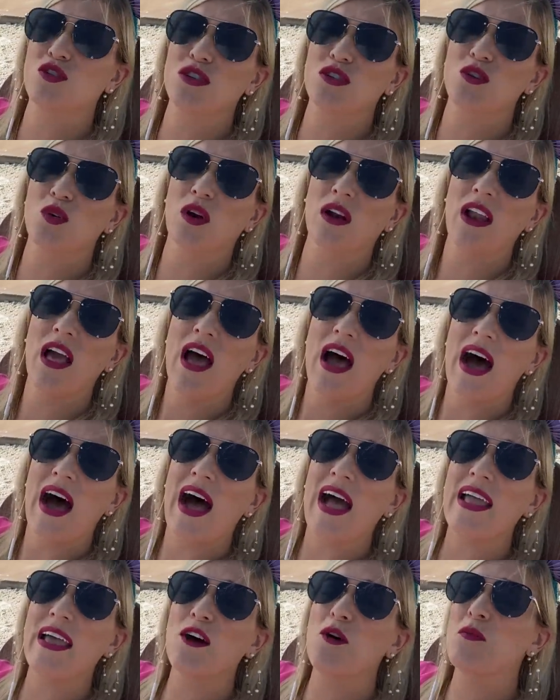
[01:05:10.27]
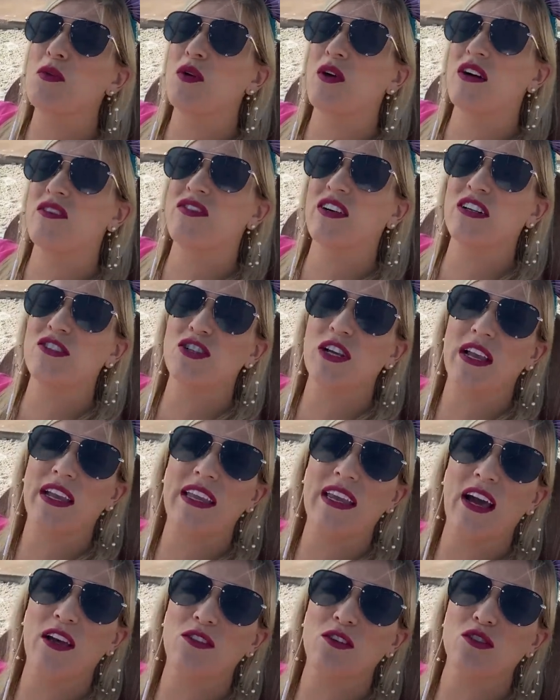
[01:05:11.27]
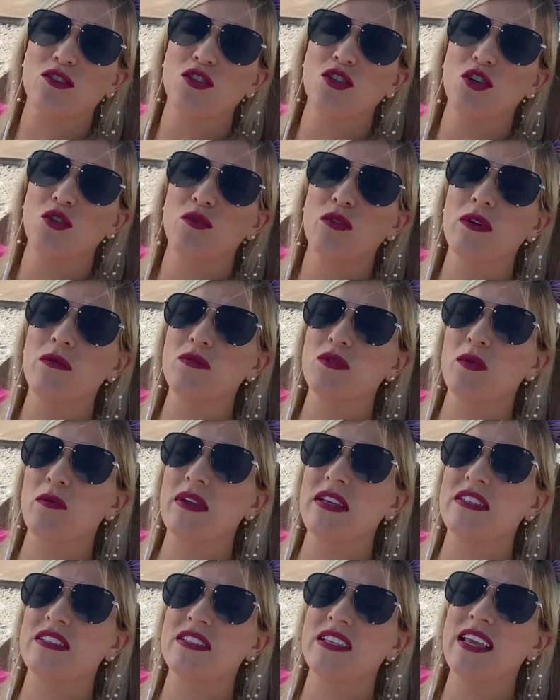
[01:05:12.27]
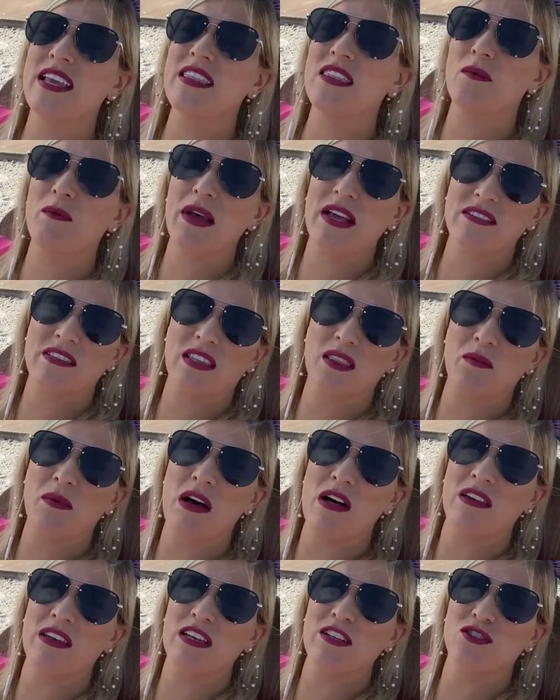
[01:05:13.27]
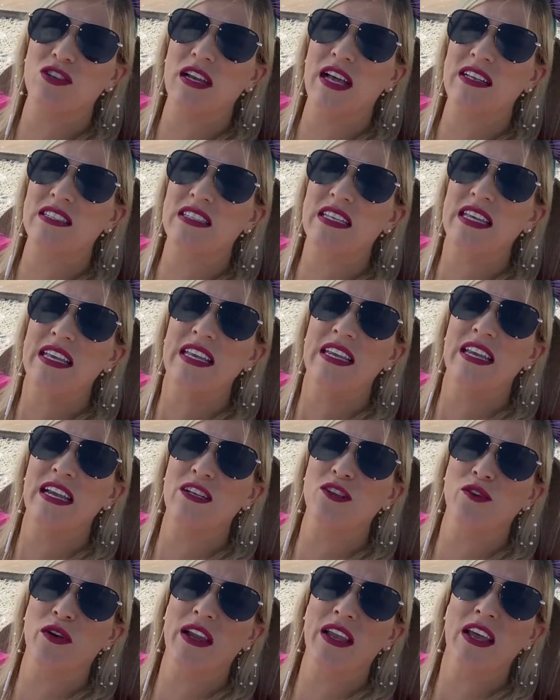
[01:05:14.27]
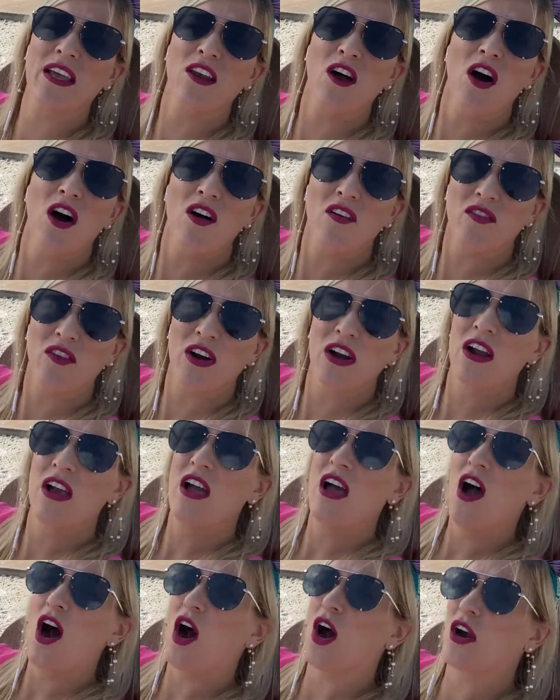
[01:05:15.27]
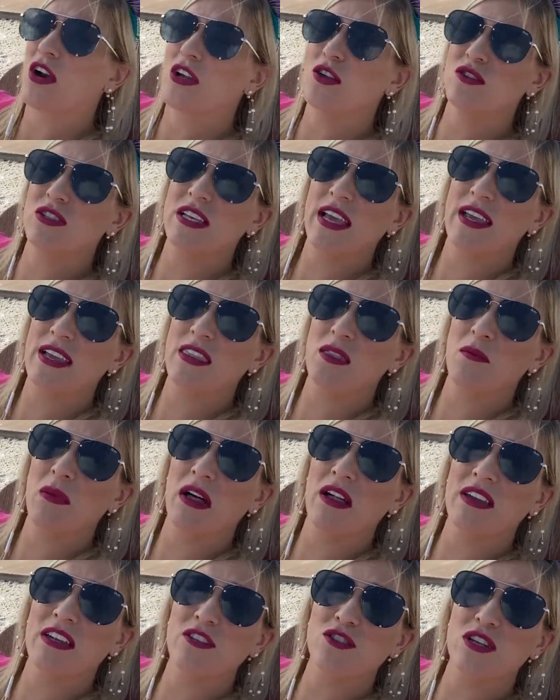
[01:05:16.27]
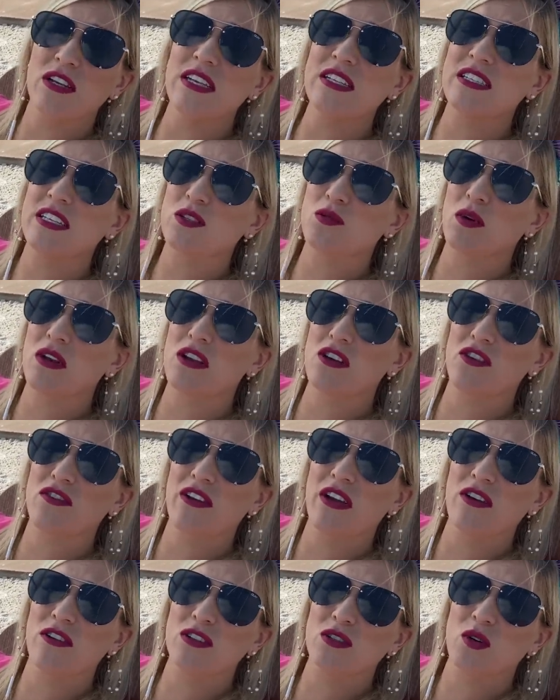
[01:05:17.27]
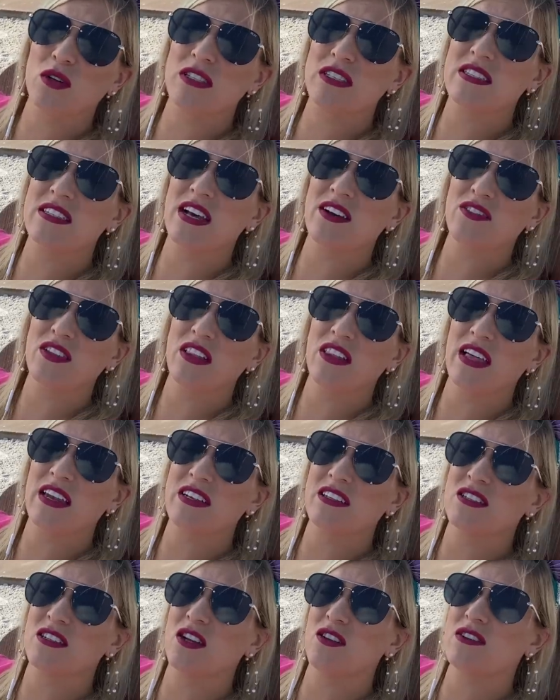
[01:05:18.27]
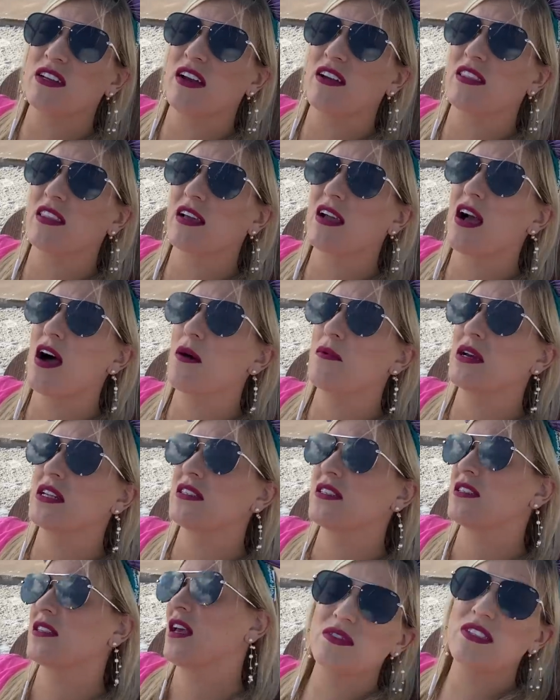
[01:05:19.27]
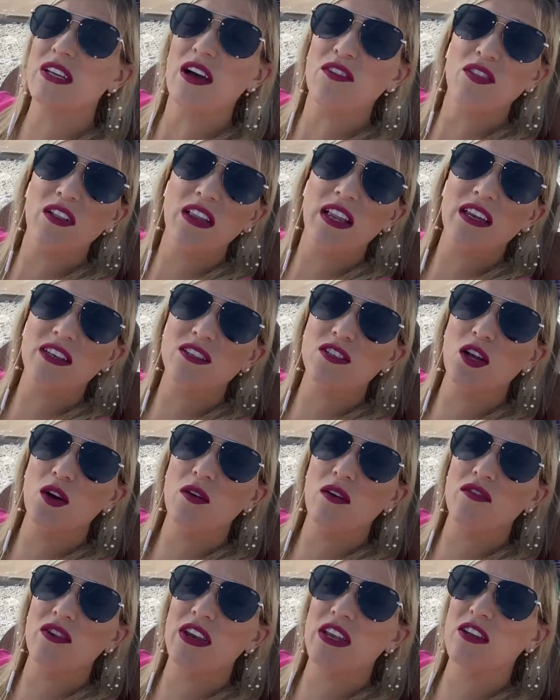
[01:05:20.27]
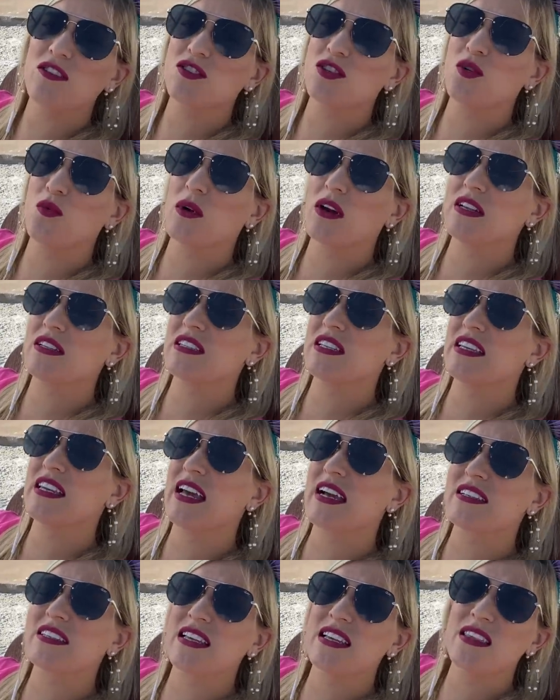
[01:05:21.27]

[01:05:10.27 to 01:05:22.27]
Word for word: Resort. I hope you had fun checking out those new rooms with me, seeing the best that the Polynesian has to eat and drink and offer. Are you staying at the Polynesian? Is this one of your favorite resorts? Definitely let us know down in the comments. Definitely let us know what videos you want to see next.